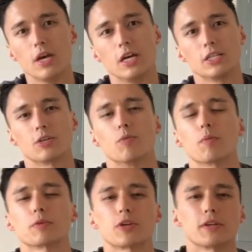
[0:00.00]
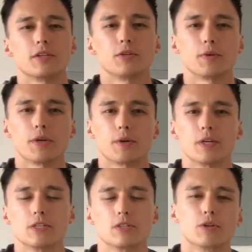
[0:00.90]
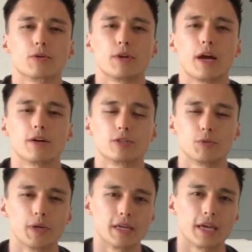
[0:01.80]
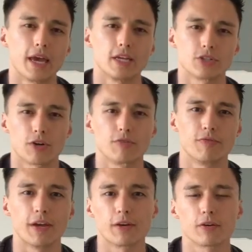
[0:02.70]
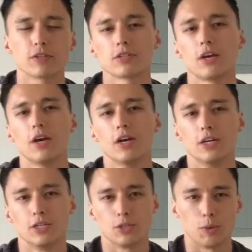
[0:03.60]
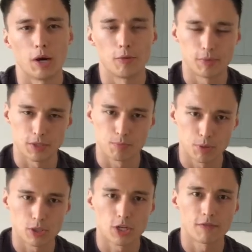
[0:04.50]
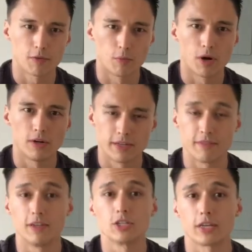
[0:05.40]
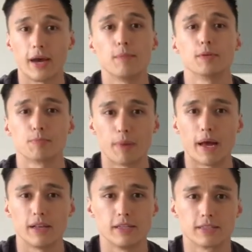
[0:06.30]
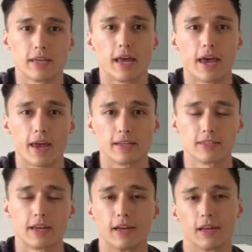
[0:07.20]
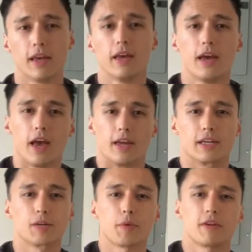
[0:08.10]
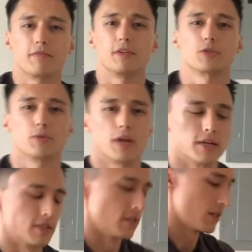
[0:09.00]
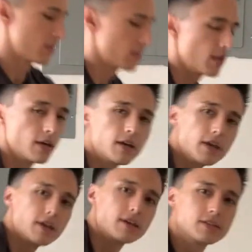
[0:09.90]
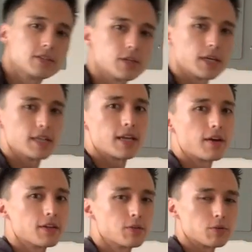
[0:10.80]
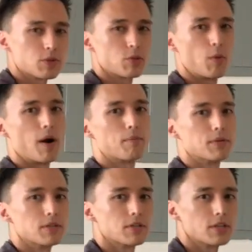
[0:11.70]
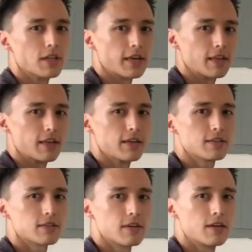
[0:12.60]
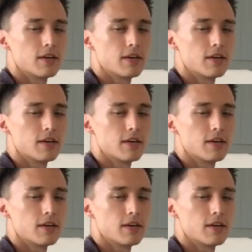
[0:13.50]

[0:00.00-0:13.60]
So what we're trying to do here is learn how to engage our fingers to help us push off the wall and eventually help us balance in a handstand. And a good way to visualize this is to get down into a squat position like this